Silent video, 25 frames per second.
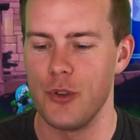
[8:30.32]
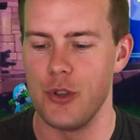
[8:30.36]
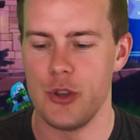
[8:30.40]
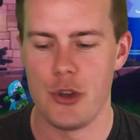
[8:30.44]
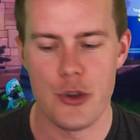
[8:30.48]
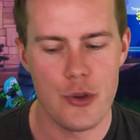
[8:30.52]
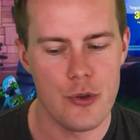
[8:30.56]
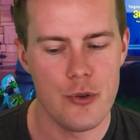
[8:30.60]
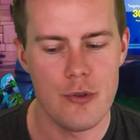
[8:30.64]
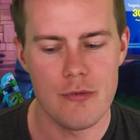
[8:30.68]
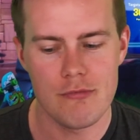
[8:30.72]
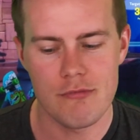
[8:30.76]

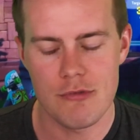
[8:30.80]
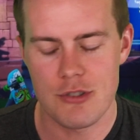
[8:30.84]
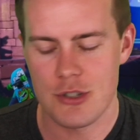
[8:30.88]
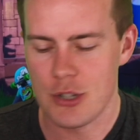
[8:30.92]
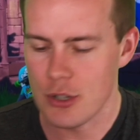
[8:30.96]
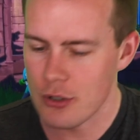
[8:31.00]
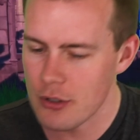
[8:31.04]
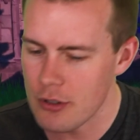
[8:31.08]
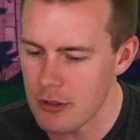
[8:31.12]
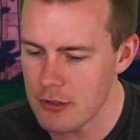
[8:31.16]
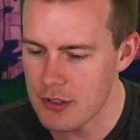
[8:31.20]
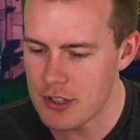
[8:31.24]
you
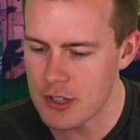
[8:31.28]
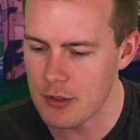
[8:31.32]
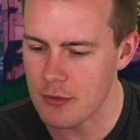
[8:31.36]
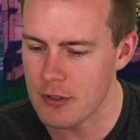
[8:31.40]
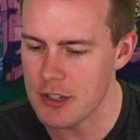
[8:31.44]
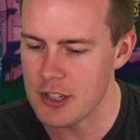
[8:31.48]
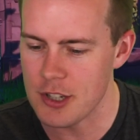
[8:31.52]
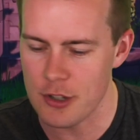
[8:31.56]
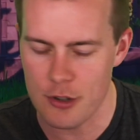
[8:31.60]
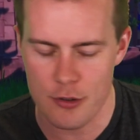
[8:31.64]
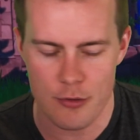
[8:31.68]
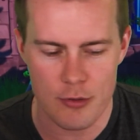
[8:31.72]
do
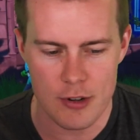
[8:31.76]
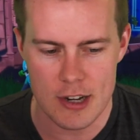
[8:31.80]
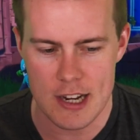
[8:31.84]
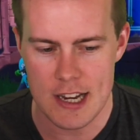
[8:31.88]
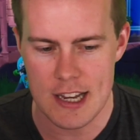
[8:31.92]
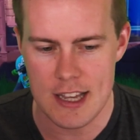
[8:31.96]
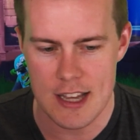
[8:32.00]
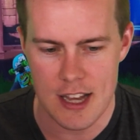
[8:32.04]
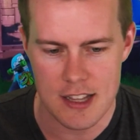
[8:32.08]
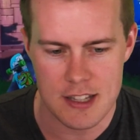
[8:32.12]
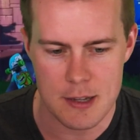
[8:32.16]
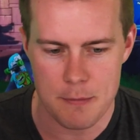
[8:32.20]
to a
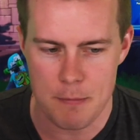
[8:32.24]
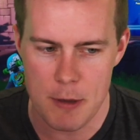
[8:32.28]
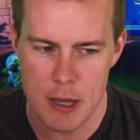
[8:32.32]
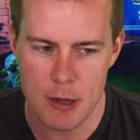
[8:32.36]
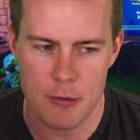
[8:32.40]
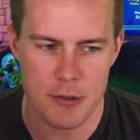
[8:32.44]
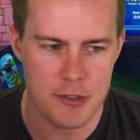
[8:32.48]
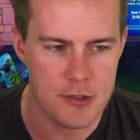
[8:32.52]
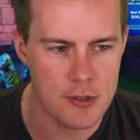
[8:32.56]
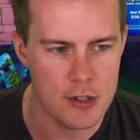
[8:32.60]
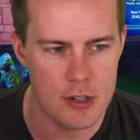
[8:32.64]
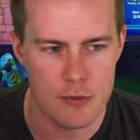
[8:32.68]
degree get to
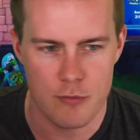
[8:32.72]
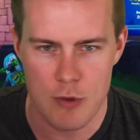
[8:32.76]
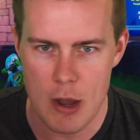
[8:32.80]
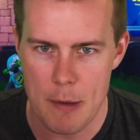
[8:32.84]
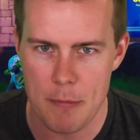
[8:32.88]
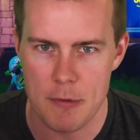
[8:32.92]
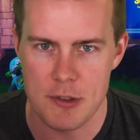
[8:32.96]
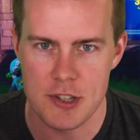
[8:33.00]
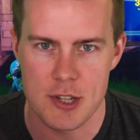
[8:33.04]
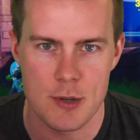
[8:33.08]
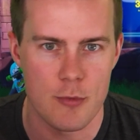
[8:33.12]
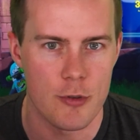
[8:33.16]
pick what sort of
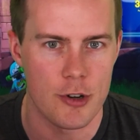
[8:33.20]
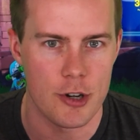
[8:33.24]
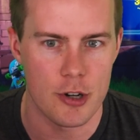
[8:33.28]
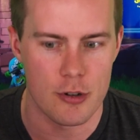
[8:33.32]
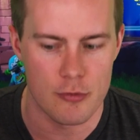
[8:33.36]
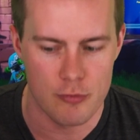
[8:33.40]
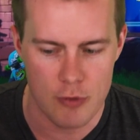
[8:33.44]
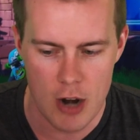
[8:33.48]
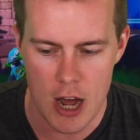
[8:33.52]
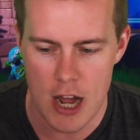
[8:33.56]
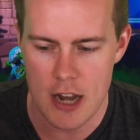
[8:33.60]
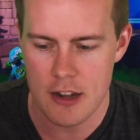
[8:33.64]
weapons you want
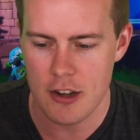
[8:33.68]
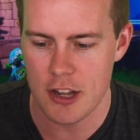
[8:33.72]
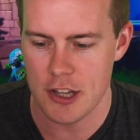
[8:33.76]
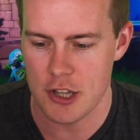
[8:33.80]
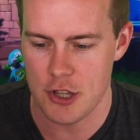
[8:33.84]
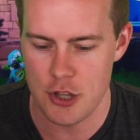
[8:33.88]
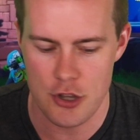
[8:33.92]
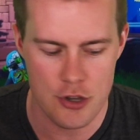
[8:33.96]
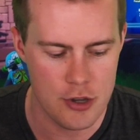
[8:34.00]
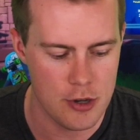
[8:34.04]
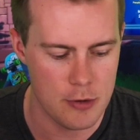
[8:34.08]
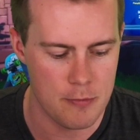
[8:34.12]
to run.
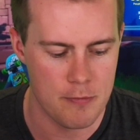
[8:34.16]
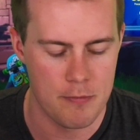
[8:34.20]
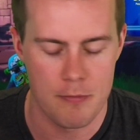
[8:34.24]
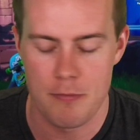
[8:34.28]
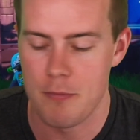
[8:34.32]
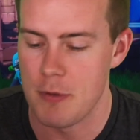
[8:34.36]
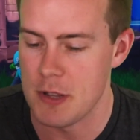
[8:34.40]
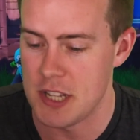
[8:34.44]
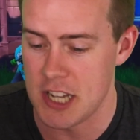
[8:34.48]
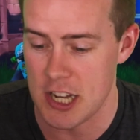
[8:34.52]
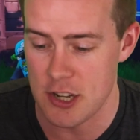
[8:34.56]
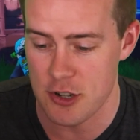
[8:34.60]
Like you could
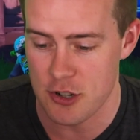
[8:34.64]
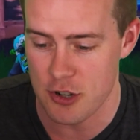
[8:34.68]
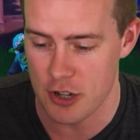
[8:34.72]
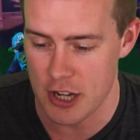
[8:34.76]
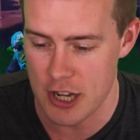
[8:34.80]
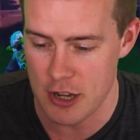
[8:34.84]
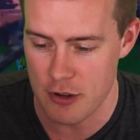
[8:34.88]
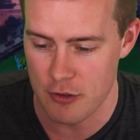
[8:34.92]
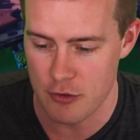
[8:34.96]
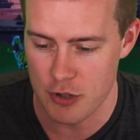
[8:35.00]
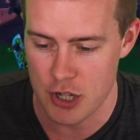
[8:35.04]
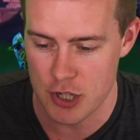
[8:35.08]

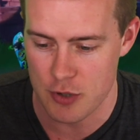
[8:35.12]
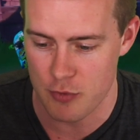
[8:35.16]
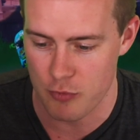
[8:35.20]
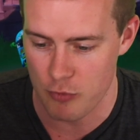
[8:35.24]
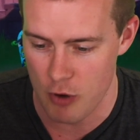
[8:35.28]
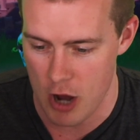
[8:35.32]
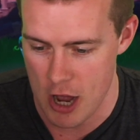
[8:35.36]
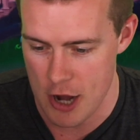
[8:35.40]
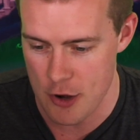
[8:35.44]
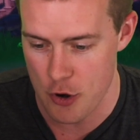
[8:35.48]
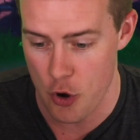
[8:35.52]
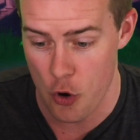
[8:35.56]
potentially just
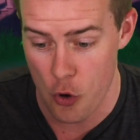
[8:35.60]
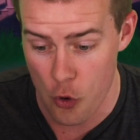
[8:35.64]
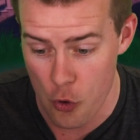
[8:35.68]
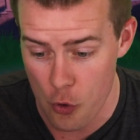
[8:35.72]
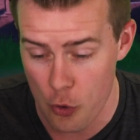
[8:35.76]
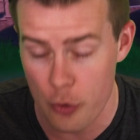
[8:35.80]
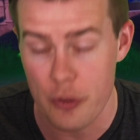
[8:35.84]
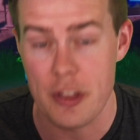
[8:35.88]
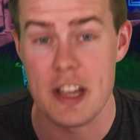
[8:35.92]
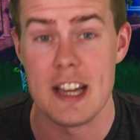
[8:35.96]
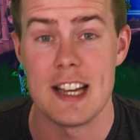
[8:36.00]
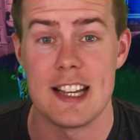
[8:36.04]
run
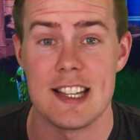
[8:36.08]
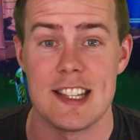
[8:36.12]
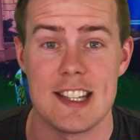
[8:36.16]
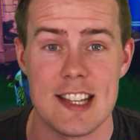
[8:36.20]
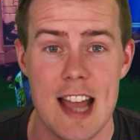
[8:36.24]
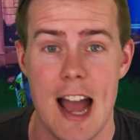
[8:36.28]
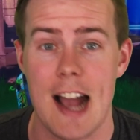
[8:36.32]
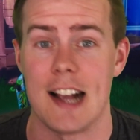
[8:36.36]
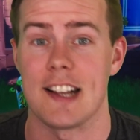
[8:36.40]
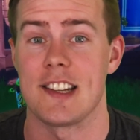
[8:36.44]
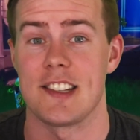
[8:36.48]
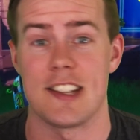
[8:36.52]
all the
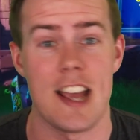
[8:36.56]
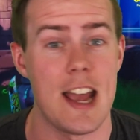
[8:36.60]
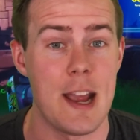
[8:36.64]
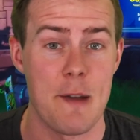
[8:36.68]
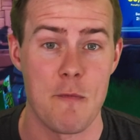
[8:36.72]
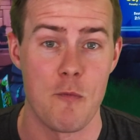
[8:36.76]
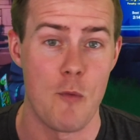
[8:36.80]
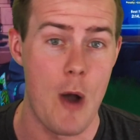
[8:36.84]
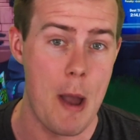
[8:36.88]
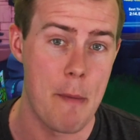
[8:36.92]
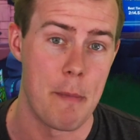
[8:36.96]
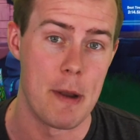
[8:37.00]
exact
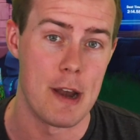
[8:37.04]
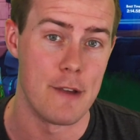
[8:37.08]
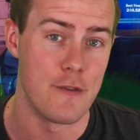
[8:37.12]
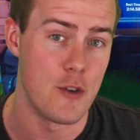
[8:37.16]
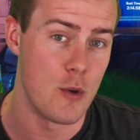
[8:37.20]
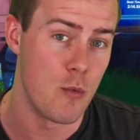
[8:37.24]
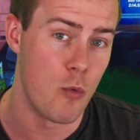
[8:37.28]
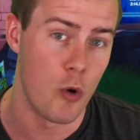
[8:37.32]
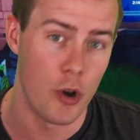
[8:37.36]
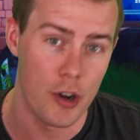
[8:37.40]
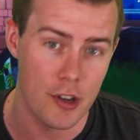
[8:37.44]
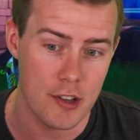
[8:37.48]
same weapon if
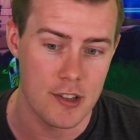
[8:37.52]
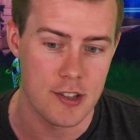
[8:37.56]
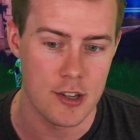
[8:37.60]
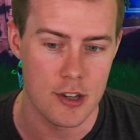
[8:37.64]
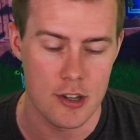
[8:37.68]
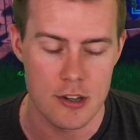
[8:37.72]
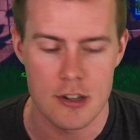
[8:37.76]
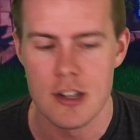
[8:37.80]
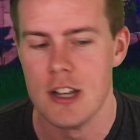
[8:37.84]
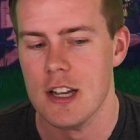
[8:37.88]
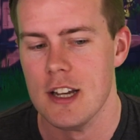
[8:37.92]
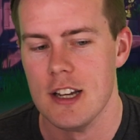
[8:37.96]
you wanted
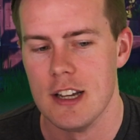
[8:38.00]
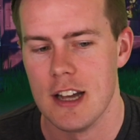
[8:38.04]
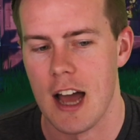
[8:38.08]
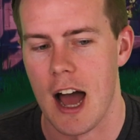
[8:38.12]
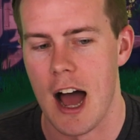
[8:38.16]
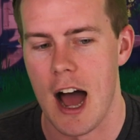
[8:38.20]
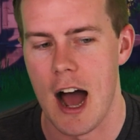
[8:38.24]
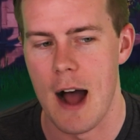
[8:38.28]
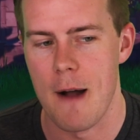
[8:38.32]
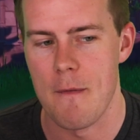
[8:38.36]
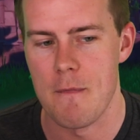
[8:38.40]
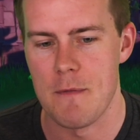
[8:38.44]
to,
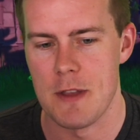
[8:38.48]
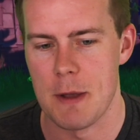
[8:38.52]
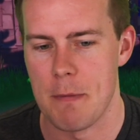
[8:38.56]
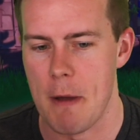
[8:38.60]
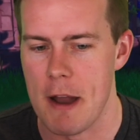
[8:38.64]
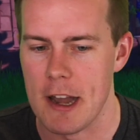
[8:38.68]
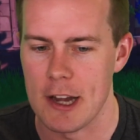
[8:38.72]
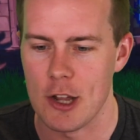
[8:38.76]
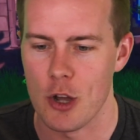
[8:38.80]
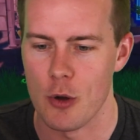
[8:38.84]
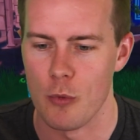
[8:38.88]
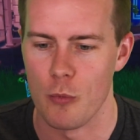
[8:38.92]
um,
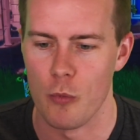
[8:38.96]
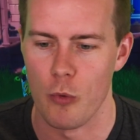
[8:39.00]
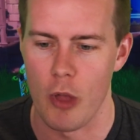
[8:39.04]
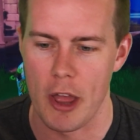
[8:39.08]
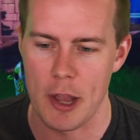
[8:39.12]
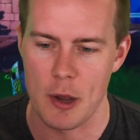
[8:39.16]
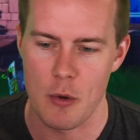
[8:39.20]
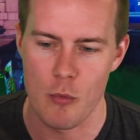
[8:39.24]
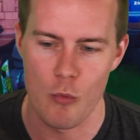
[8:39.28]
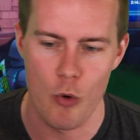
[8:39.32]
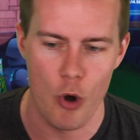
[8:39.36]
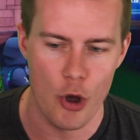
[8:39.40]
depending on
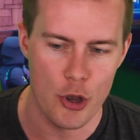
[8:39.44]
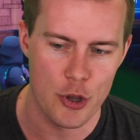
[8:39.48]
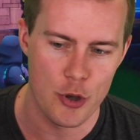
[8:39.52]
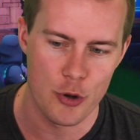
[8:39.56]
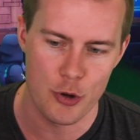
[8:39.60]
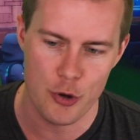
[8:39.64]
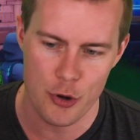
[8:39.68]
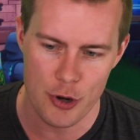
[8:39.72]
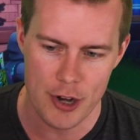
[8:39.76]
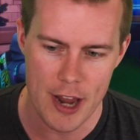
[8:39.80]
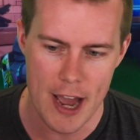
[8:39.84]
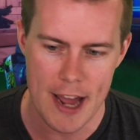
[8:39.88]
like what
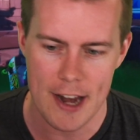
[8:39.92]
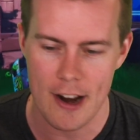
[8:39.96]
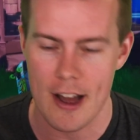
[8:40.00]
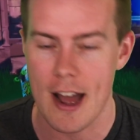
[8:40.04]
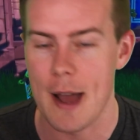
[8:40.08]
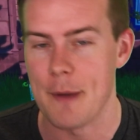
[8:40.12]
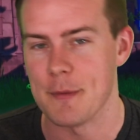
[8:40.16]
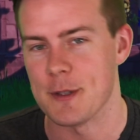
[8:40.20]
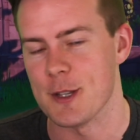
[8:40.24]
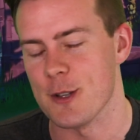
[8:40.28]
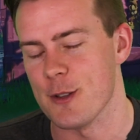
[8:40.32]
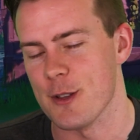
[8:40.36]
you're good at.
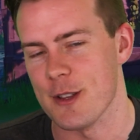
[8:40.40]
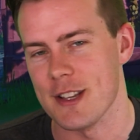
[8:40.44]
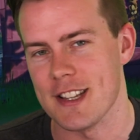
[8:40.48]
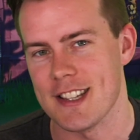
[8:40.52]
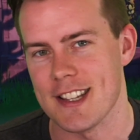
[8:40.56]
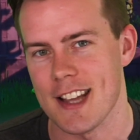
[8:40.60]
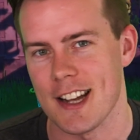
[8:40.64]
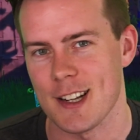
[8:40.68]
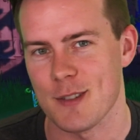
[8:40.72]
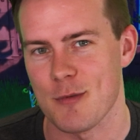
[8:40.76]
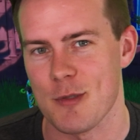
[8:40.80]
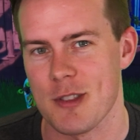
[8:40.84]
I absolutely
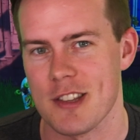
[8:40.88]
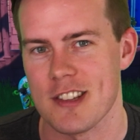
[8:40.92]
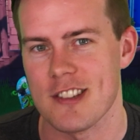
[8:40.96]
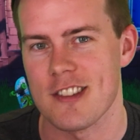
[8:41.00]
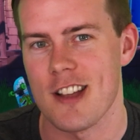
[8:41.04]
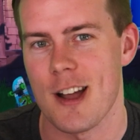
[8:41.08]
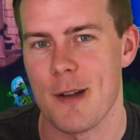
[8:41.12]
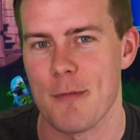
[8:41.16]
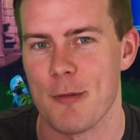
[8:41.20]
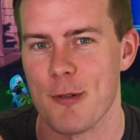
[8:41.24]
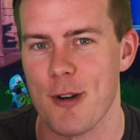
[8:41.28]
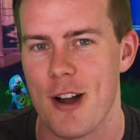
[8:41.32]
sucked with the
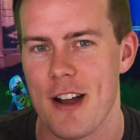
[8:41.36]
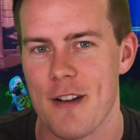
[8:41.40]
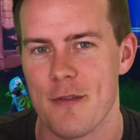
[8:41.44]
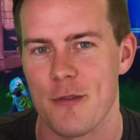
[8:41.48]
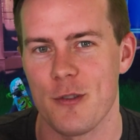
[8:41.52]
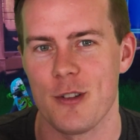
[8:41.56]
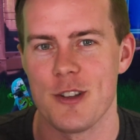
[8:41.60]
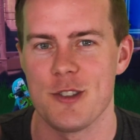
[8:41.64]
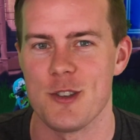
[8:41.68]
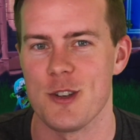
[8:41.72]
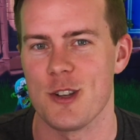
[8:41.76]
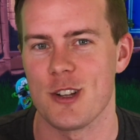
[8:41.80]
sniper
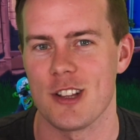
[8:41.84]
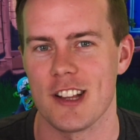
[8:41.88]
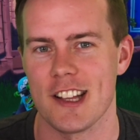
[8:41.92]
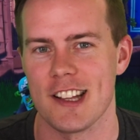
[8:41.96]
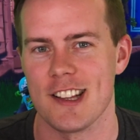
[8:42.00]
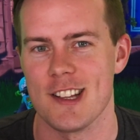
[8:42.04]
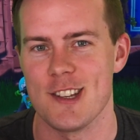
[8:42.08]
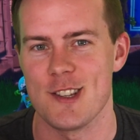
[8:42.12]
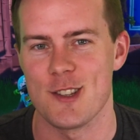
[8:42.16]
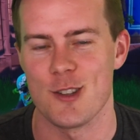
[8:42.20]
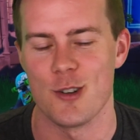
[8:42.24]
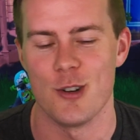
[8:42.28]
rifle, as you
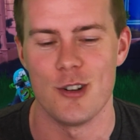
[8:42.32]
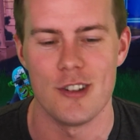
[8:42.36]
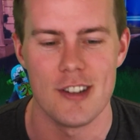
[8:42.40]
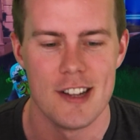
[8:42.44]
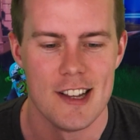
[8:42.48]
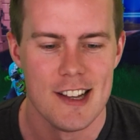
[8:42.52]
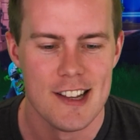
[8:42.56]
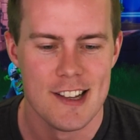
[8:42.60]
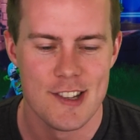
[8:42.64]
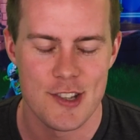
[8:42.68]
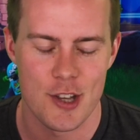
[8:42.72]
clearly saw.